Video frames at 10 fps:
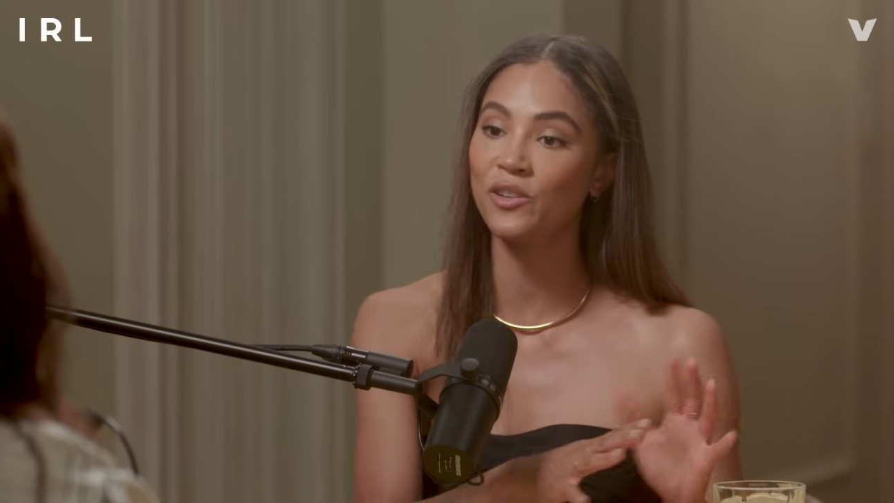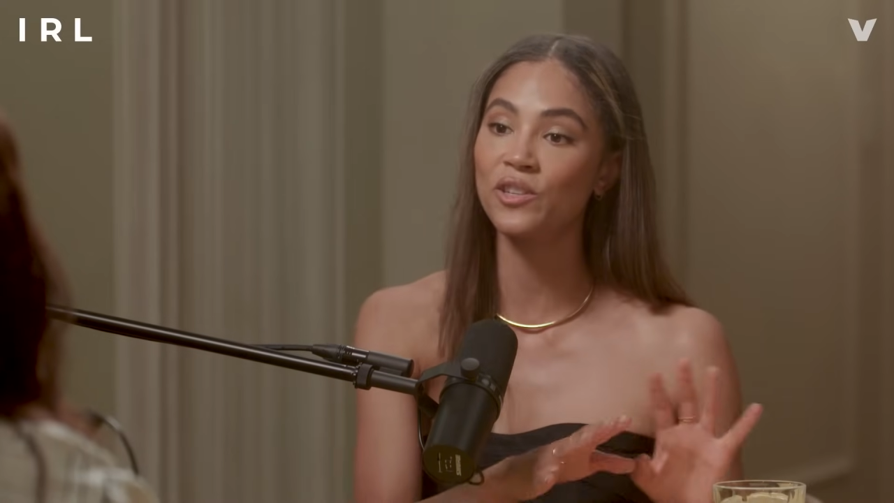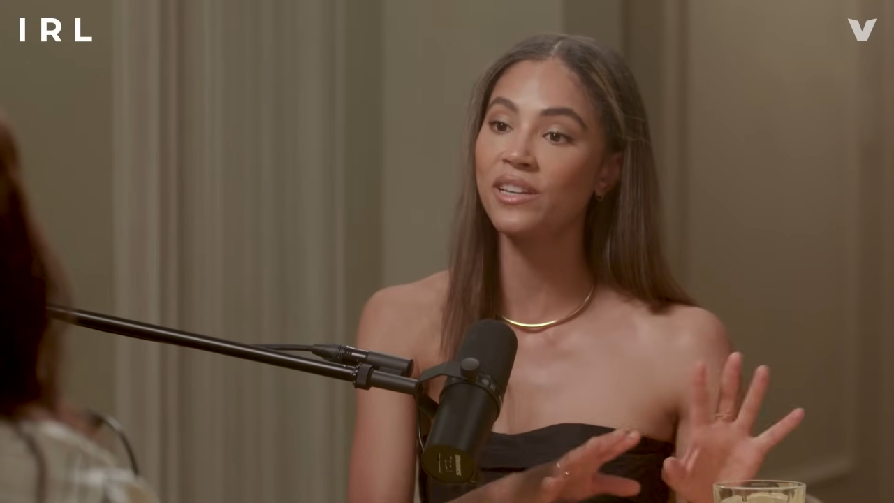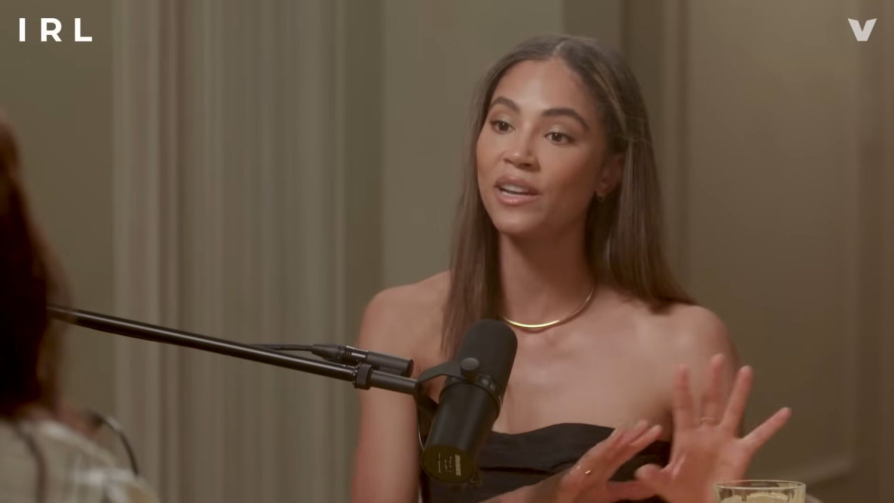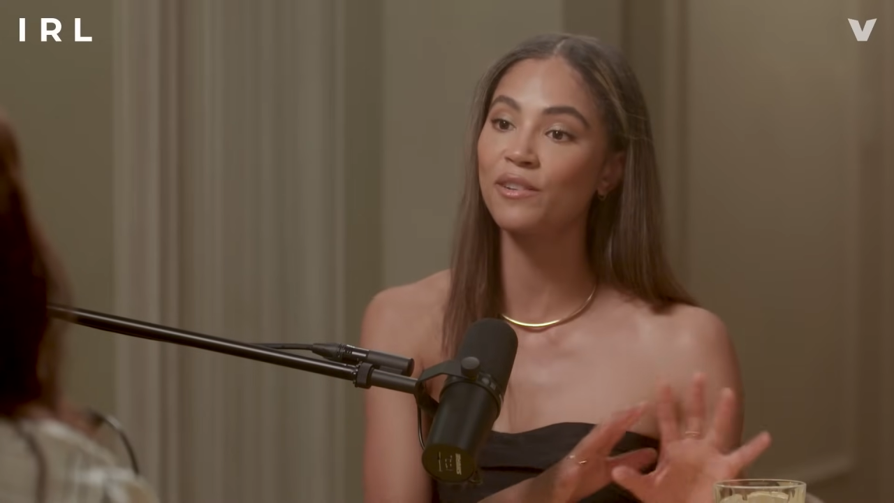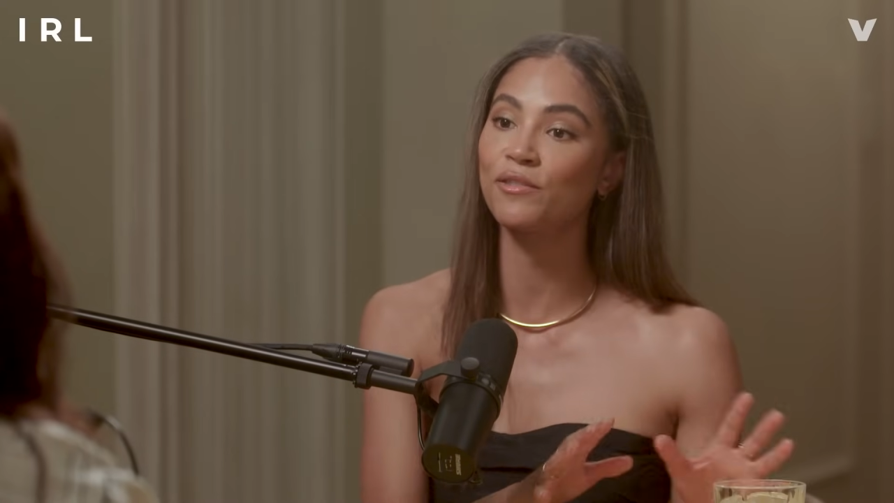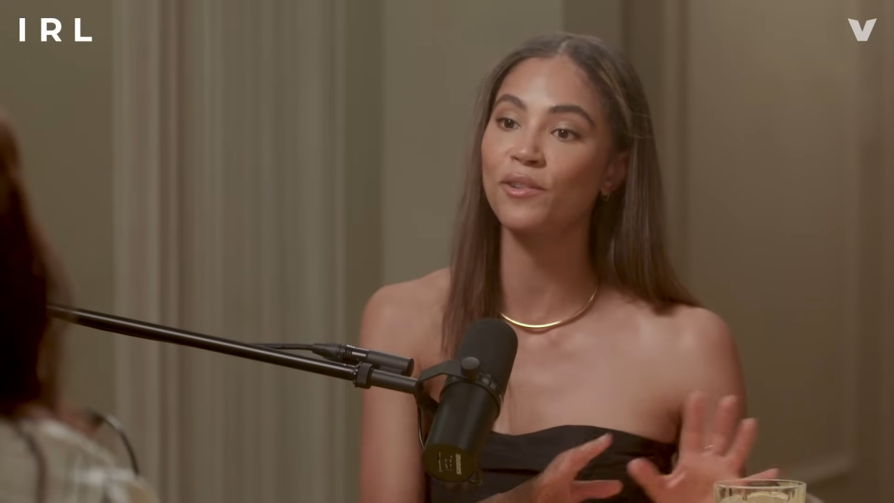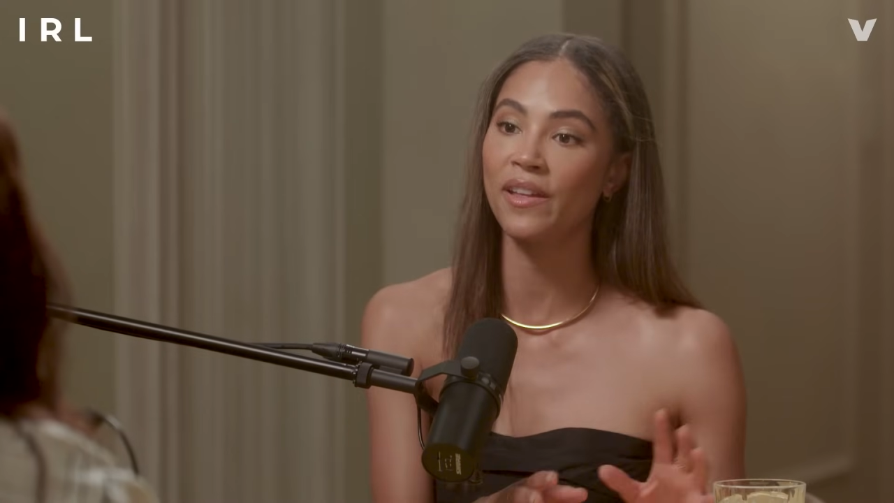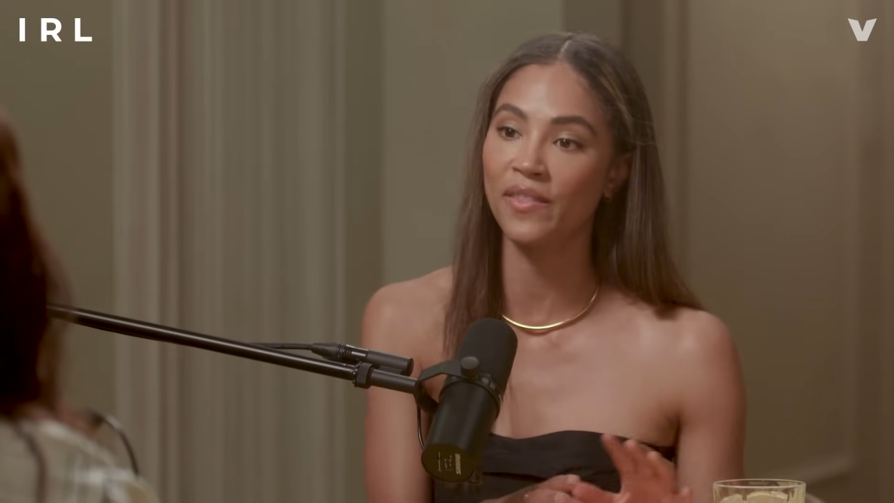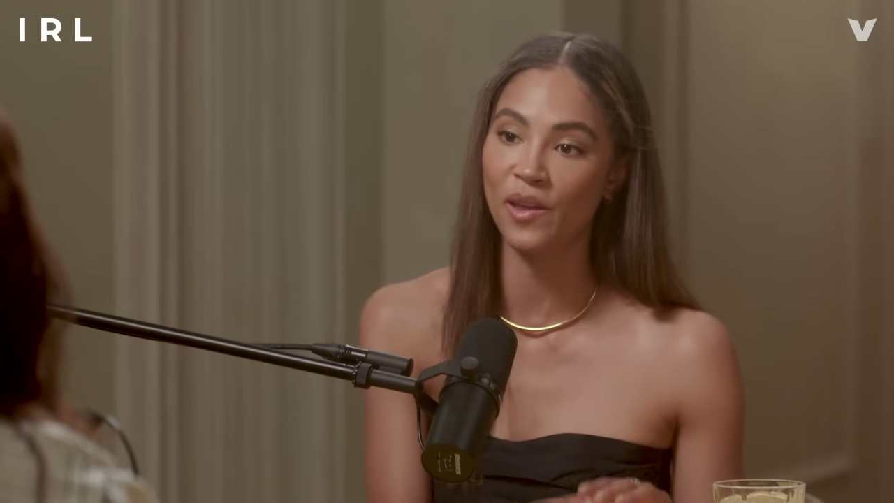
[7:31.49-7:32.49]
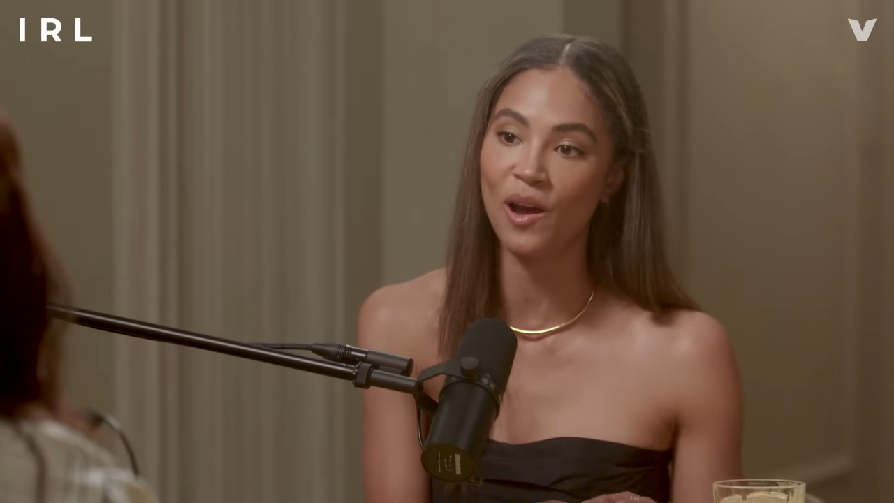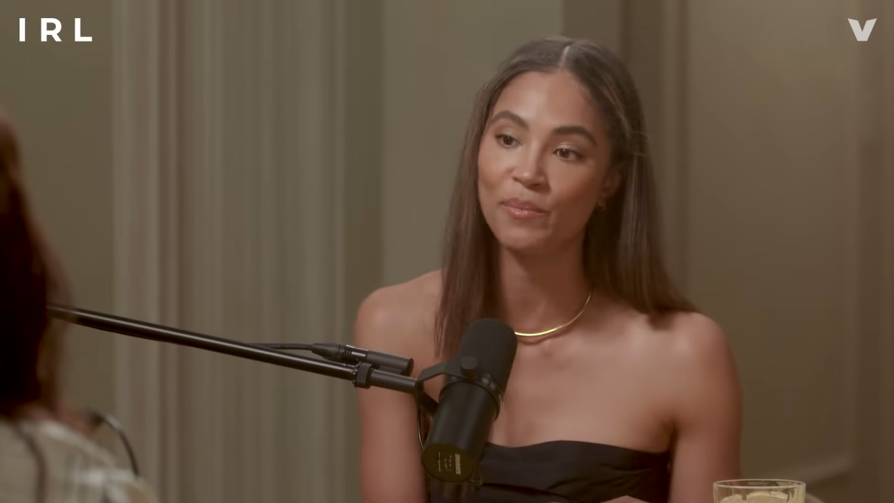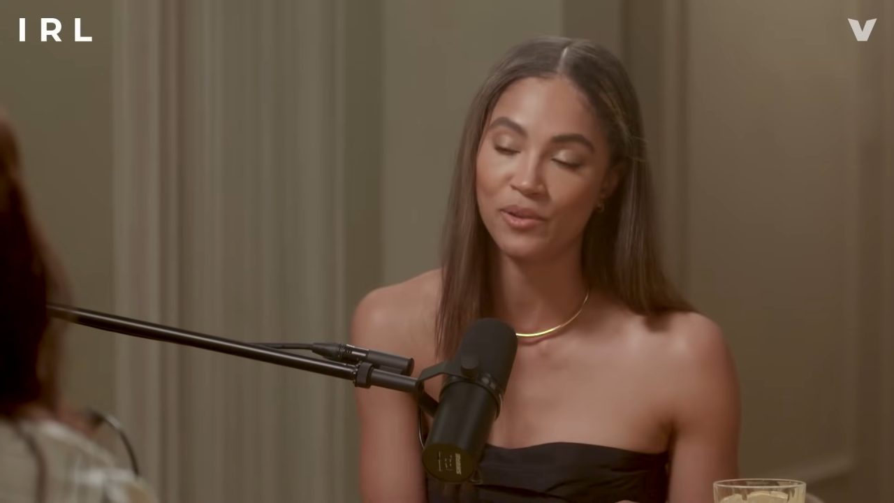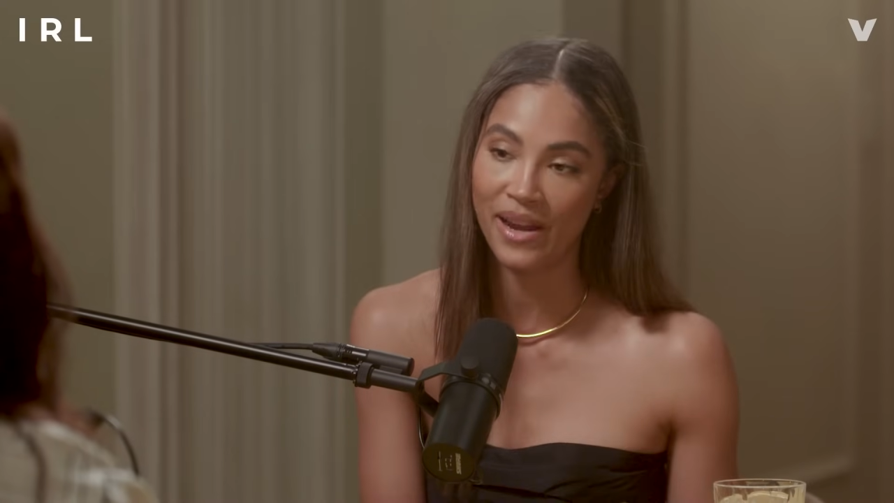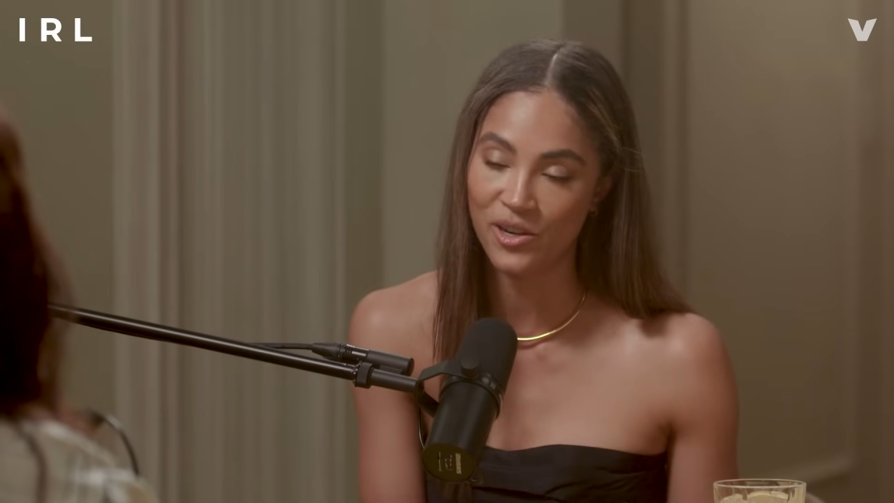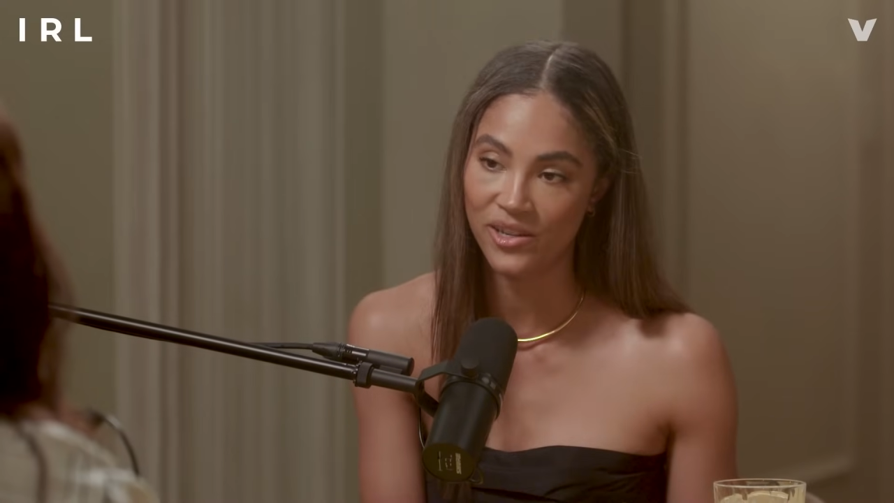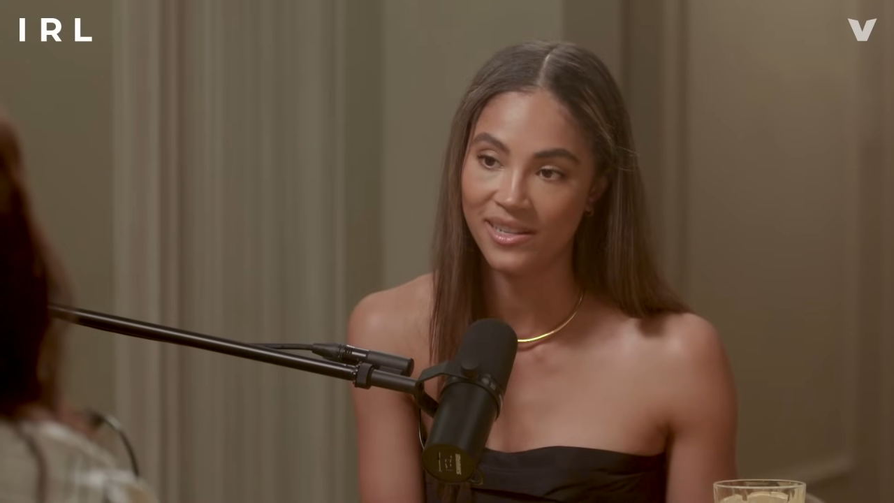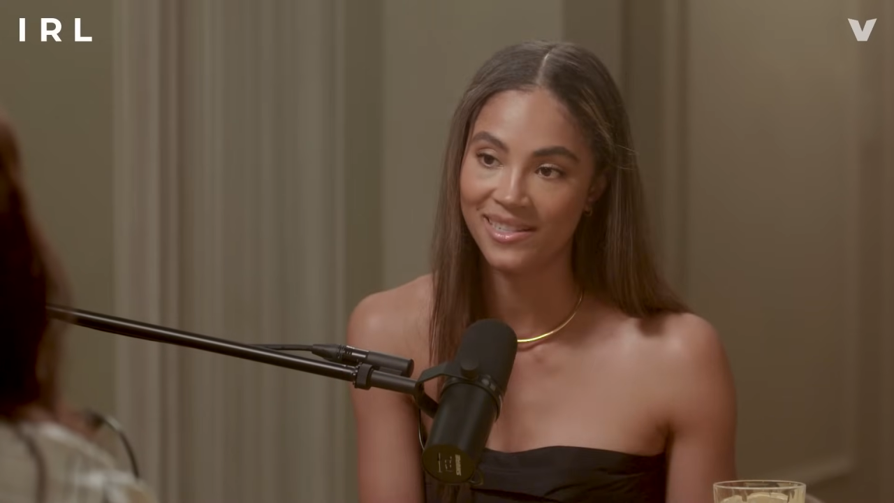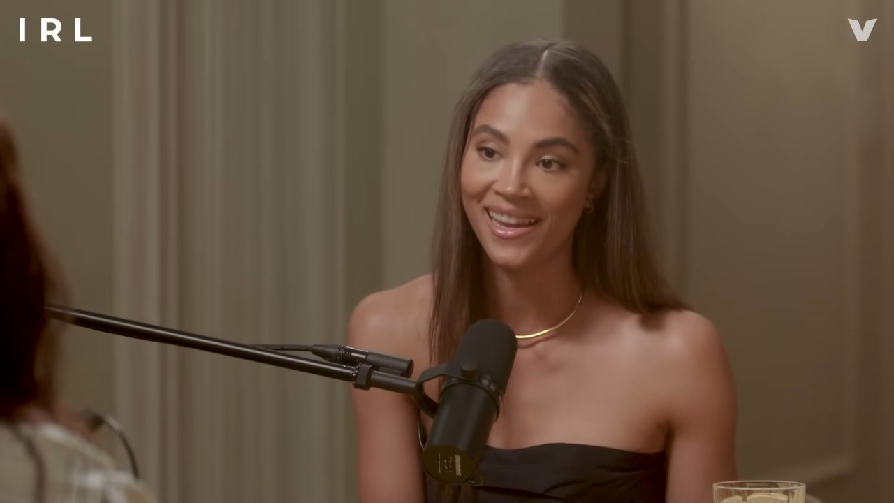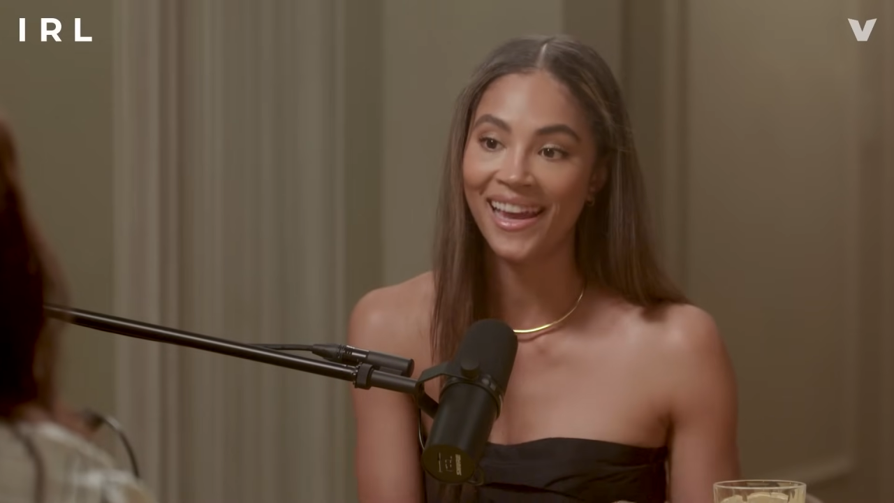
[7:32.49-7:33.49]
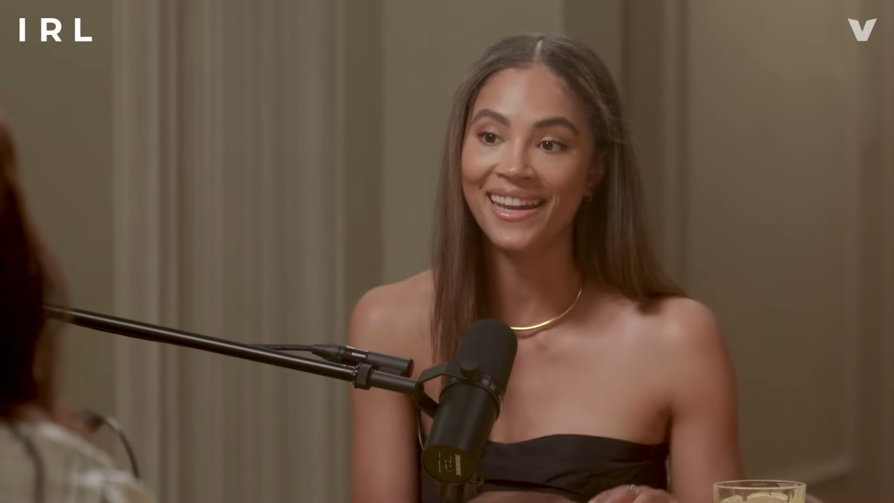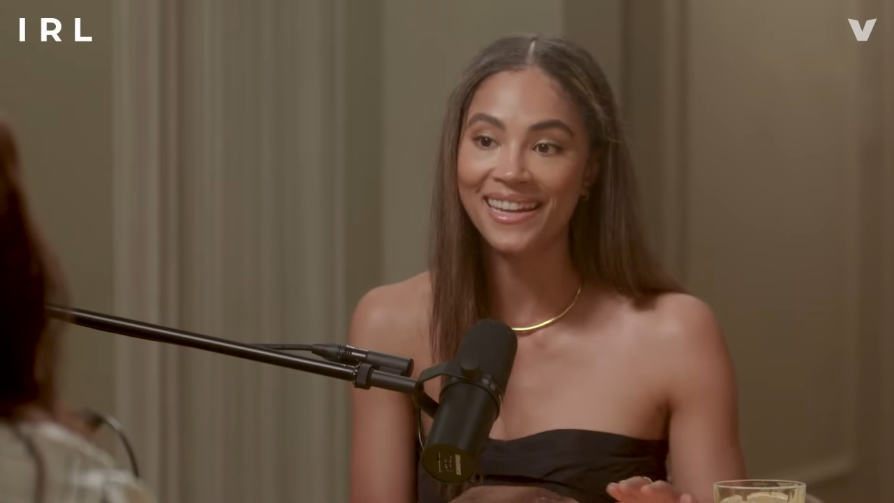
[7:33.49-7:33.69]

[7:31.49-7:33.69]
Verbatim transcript: and just kind of run the operations. Mm.